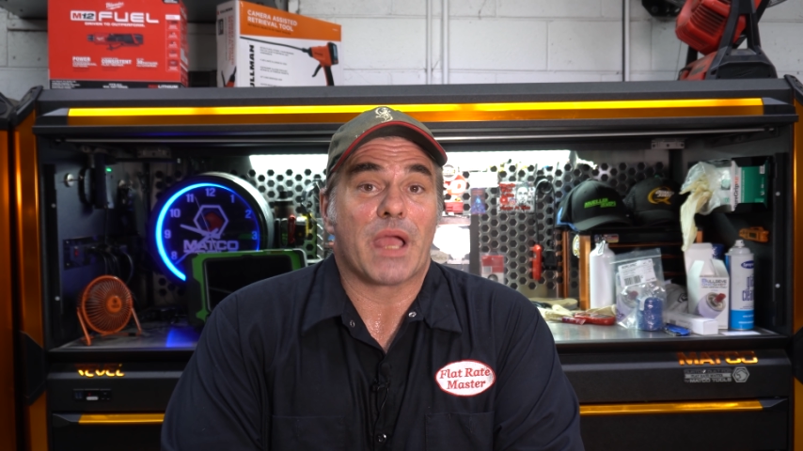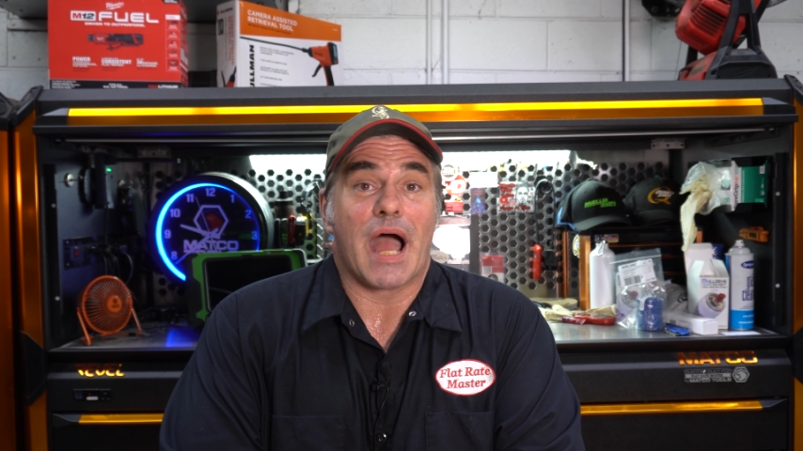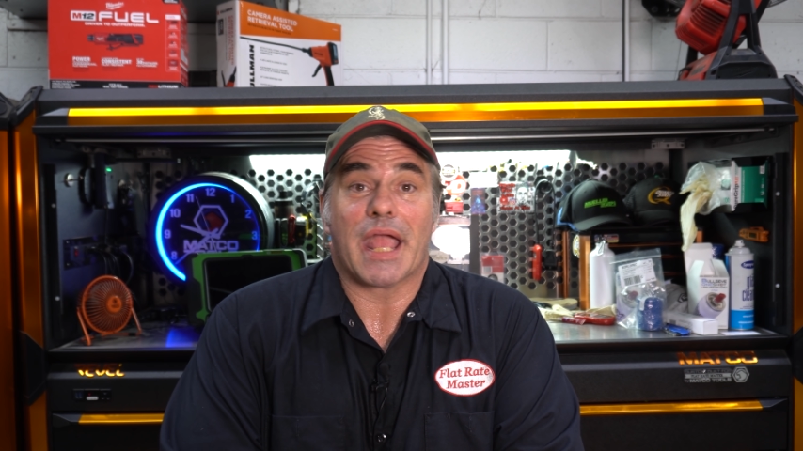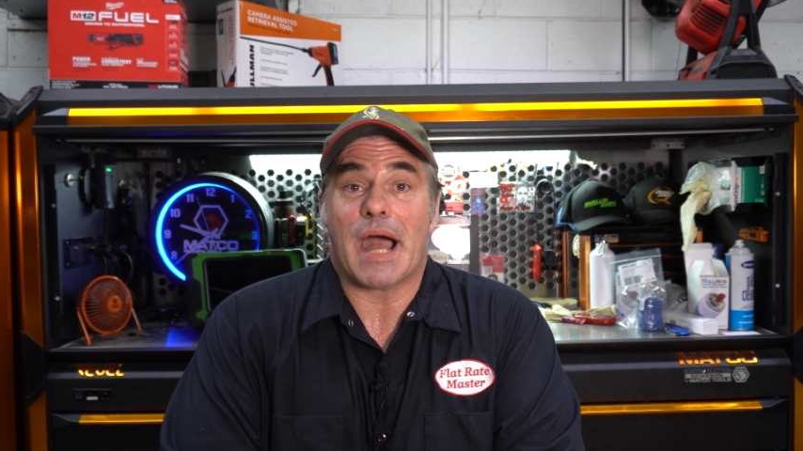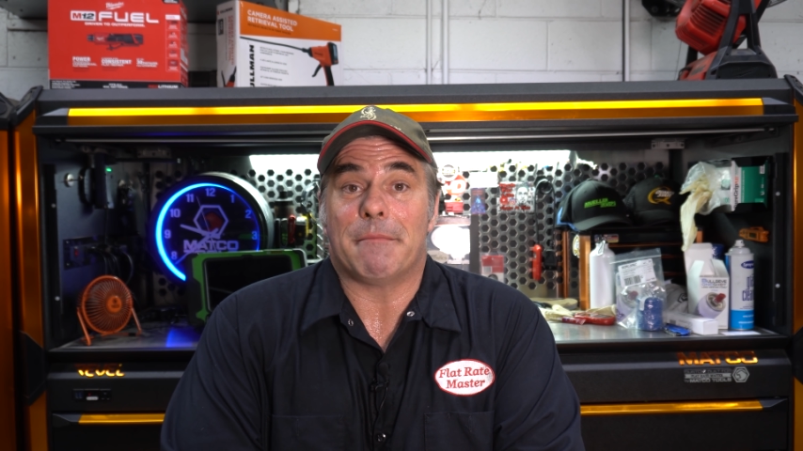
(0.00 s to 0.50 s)

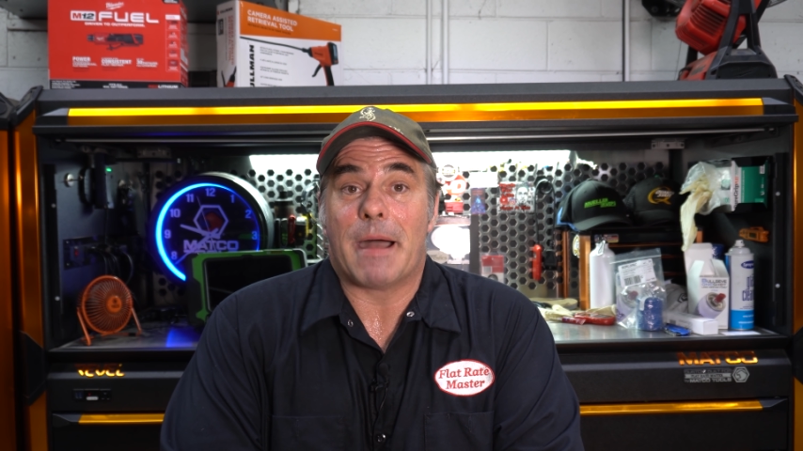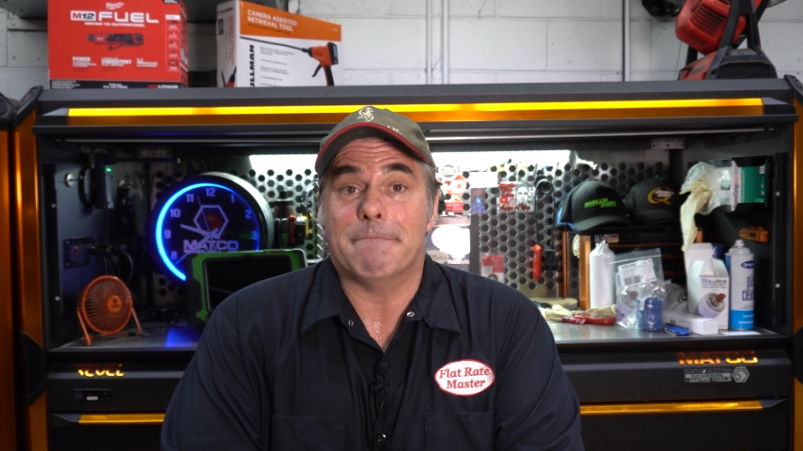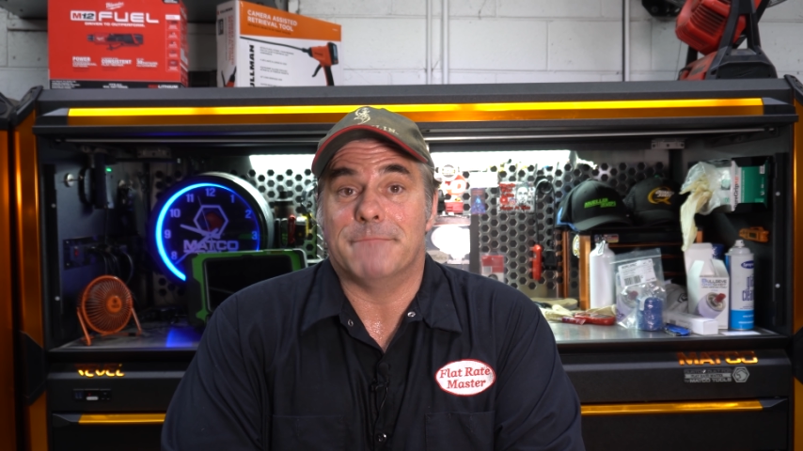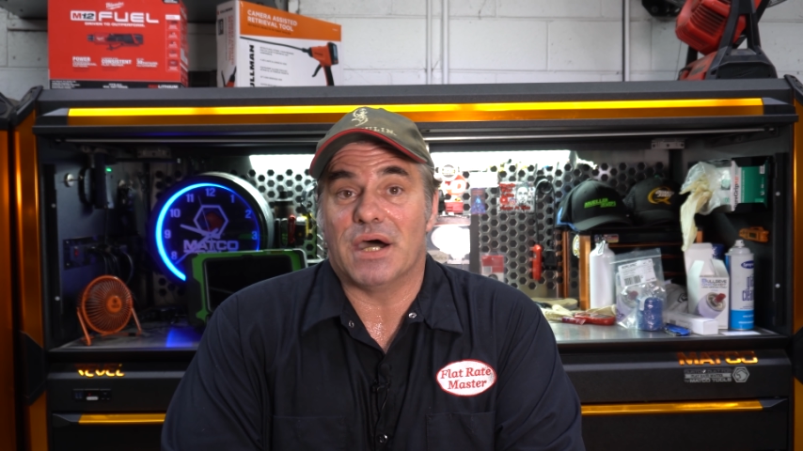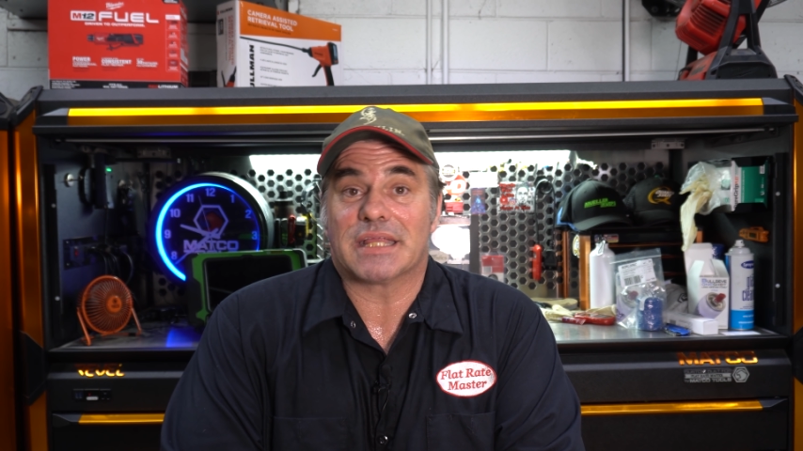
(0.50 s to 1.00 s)
I got my
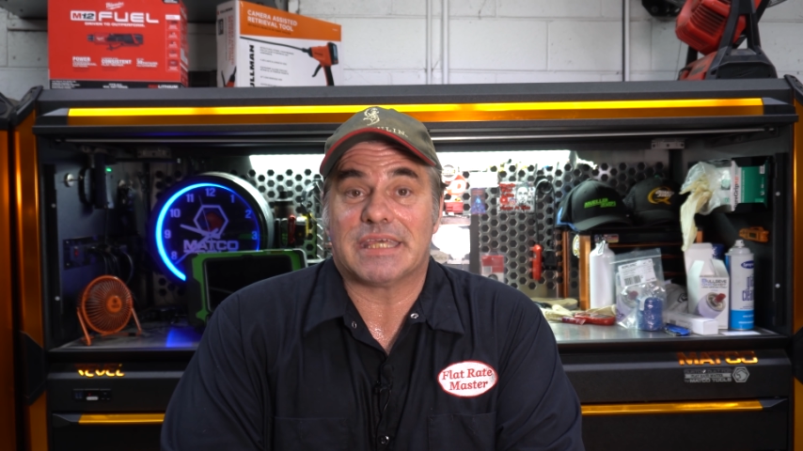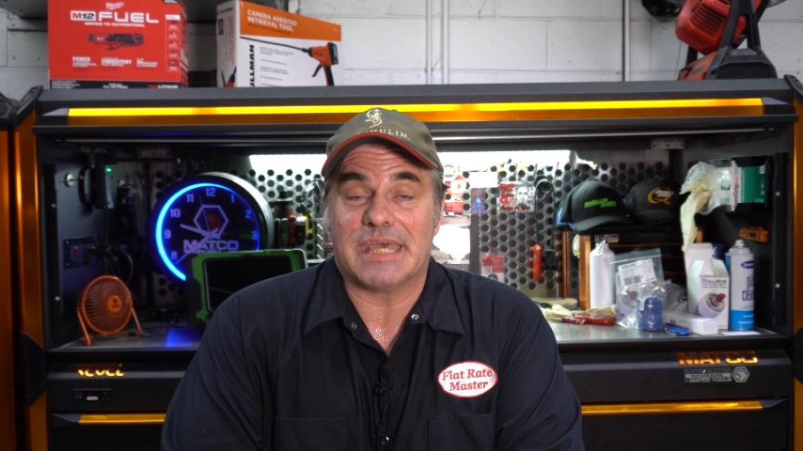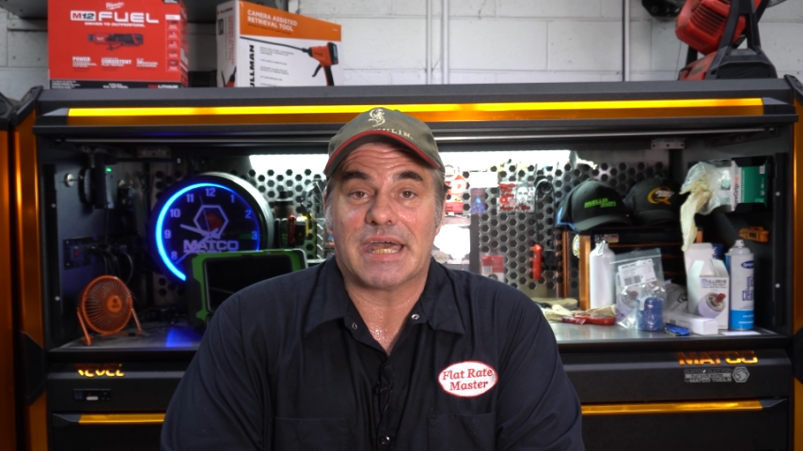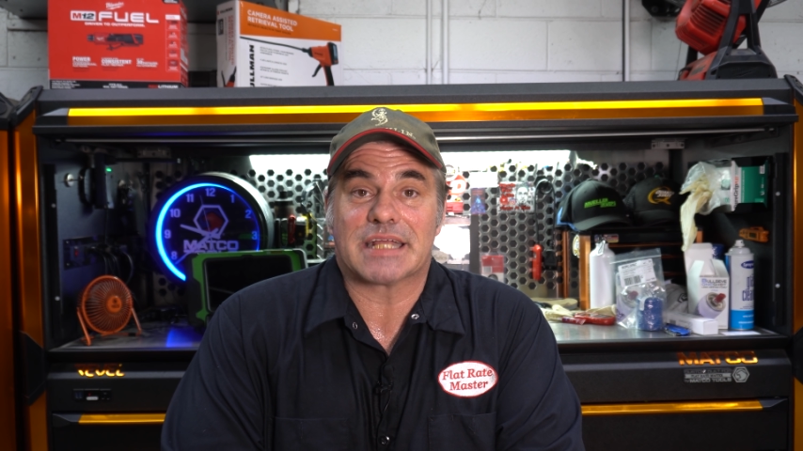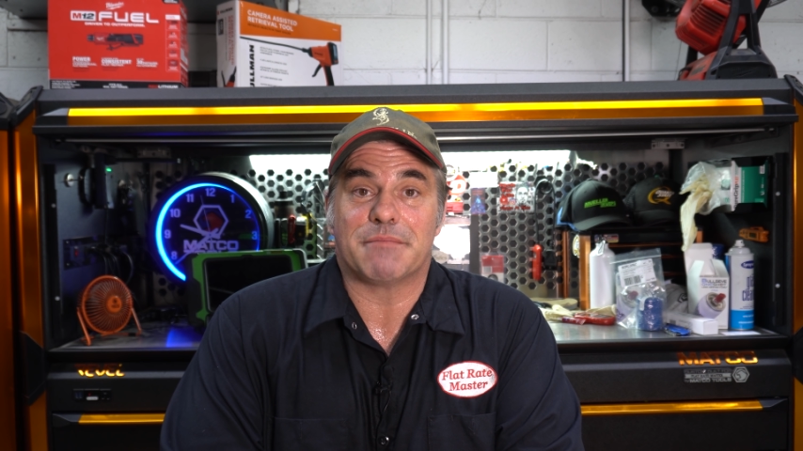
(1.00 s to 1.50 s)
butt
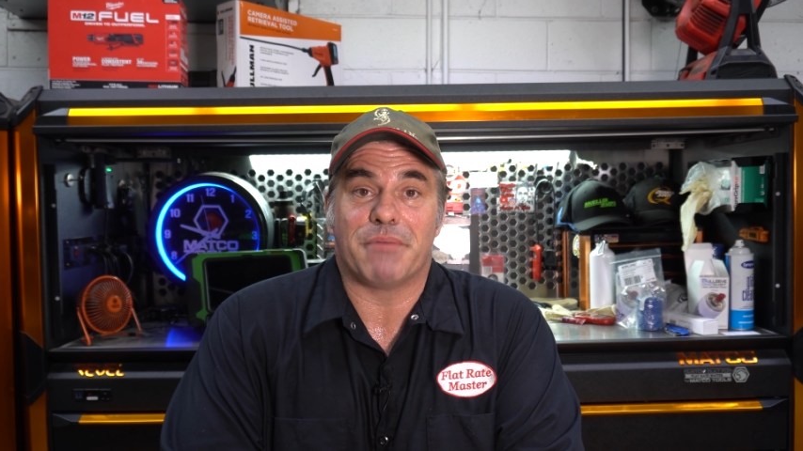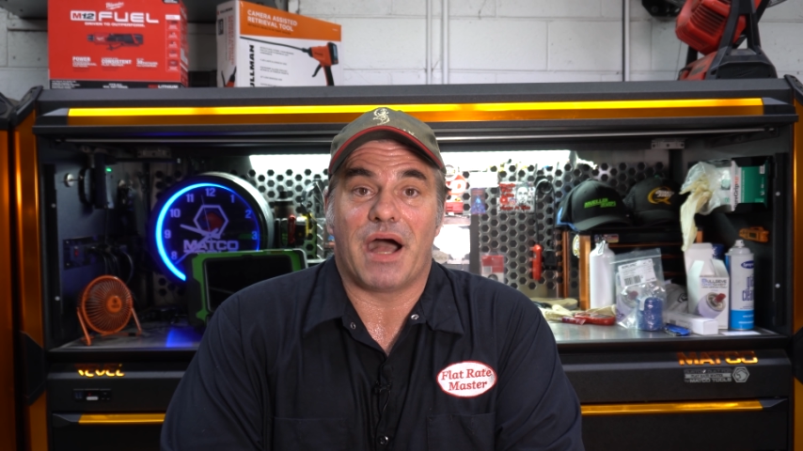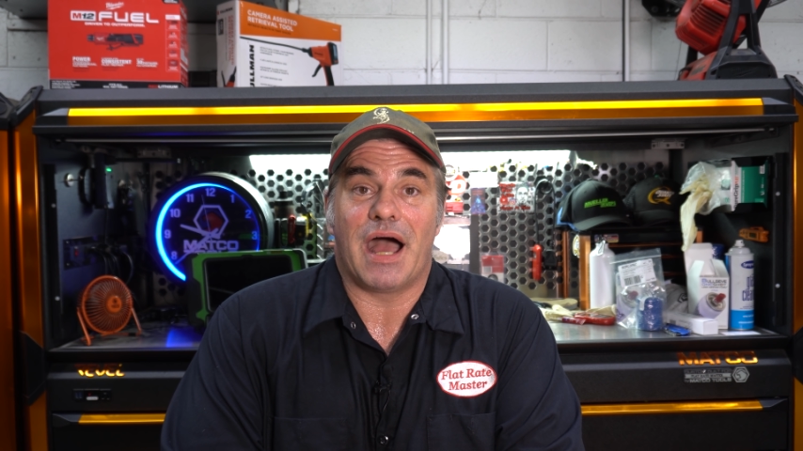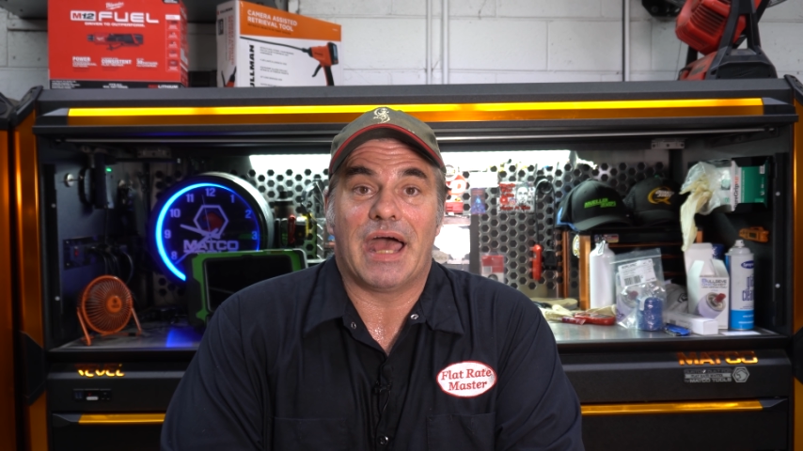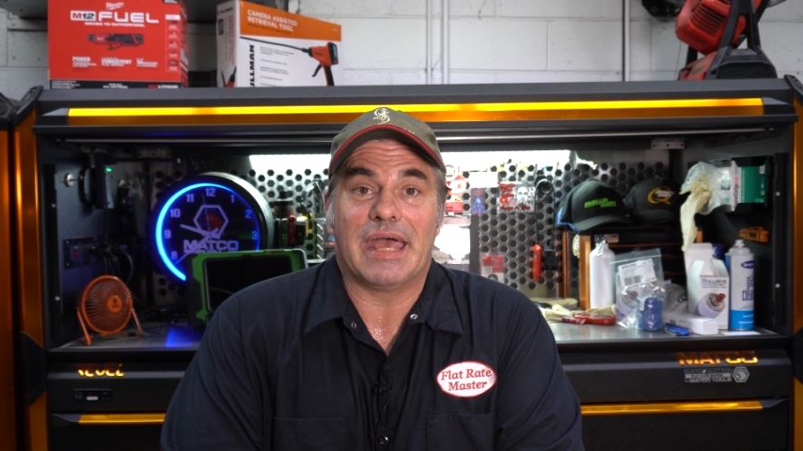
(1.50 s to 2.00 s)
kicked
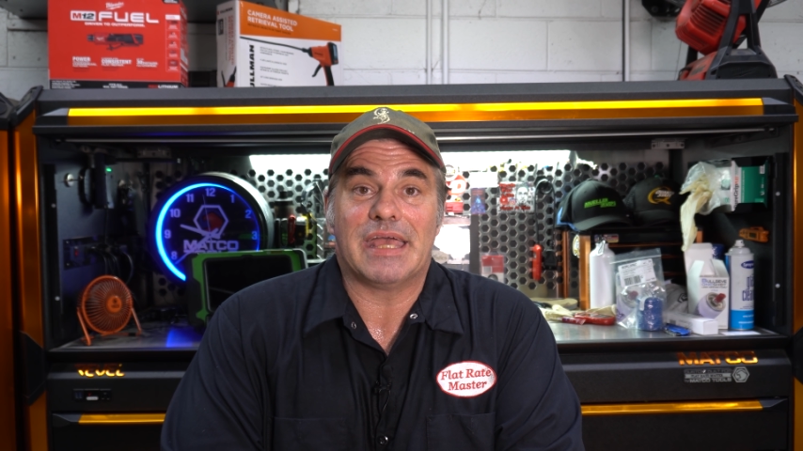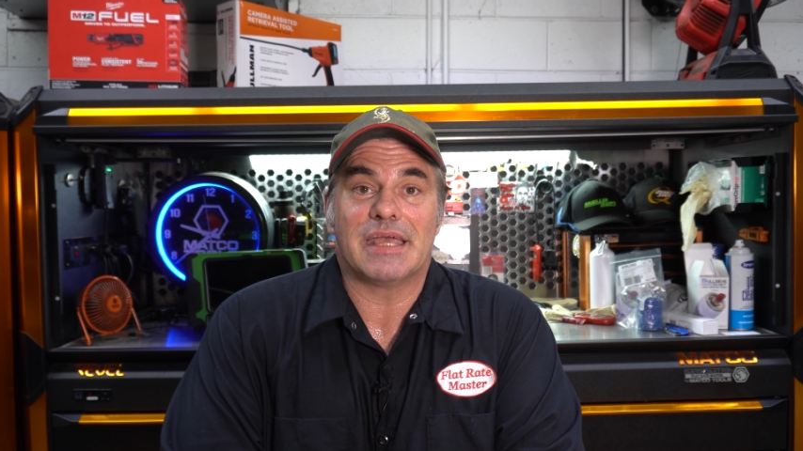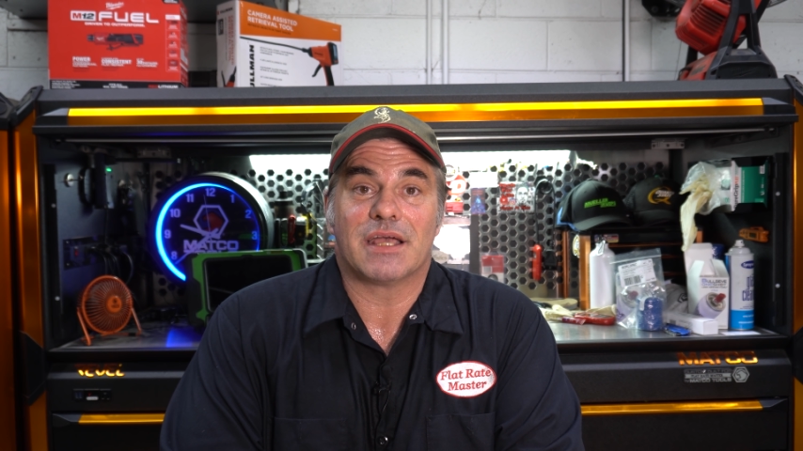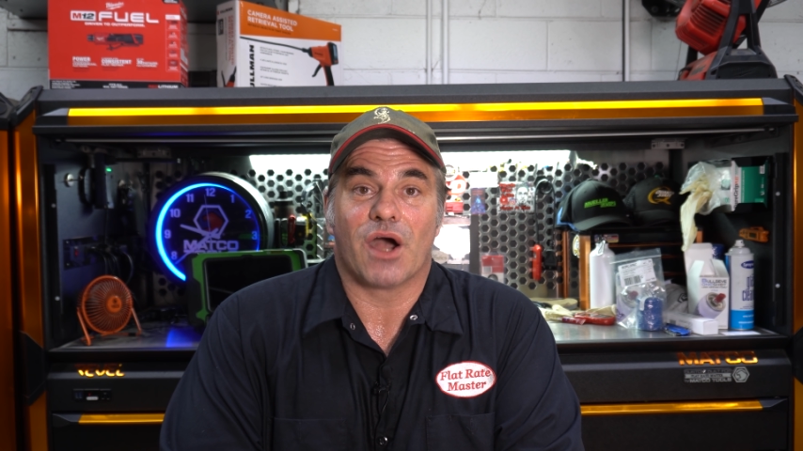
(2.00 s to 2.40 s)
by